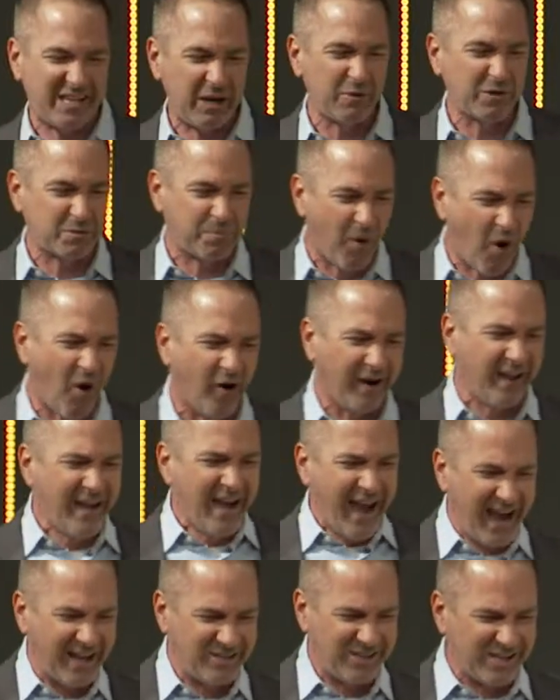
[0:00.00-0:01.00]
he was born.
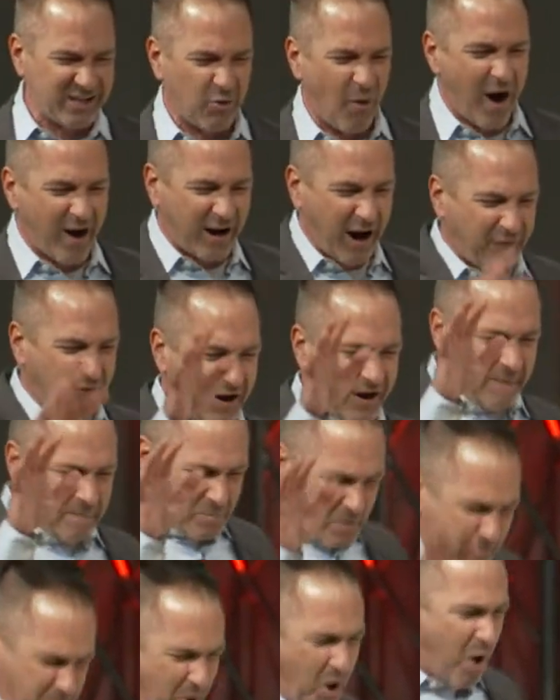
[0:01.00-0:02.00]
And Jesus walked over,
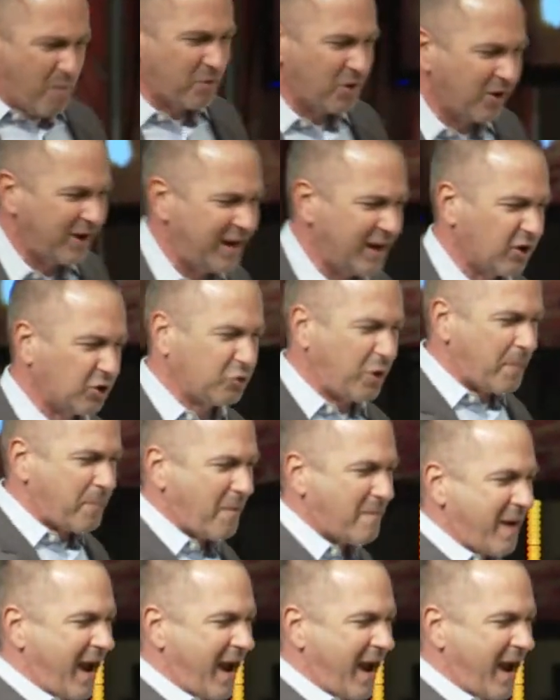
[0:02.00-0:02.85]
Boom, you're healed. Cripple